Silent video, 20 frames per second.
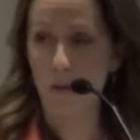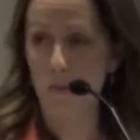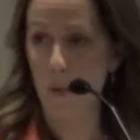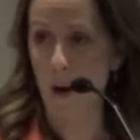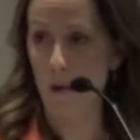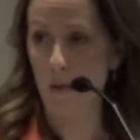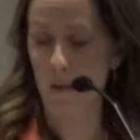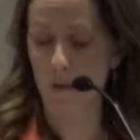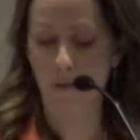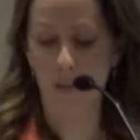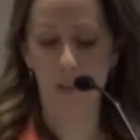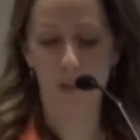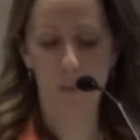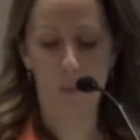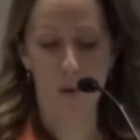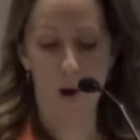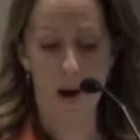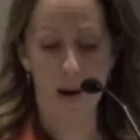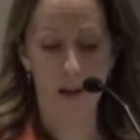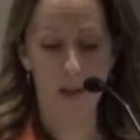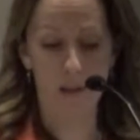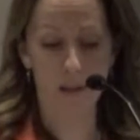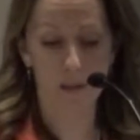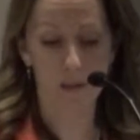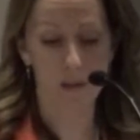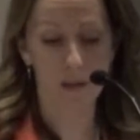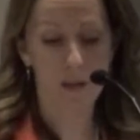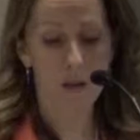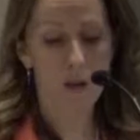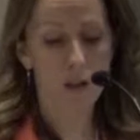amount of these
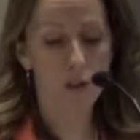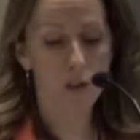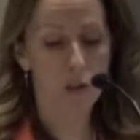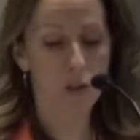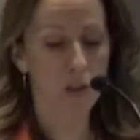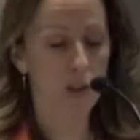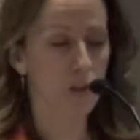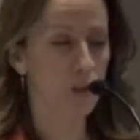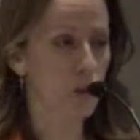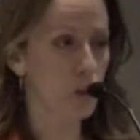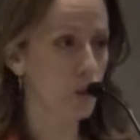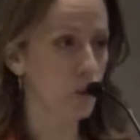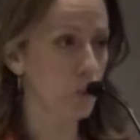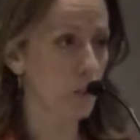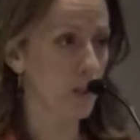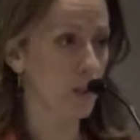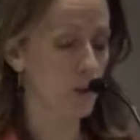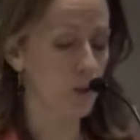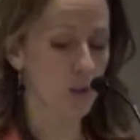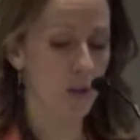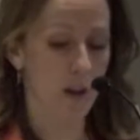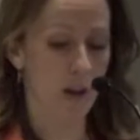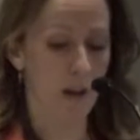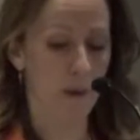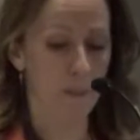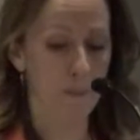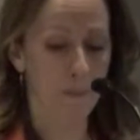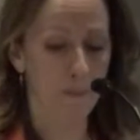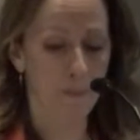products to consume each day.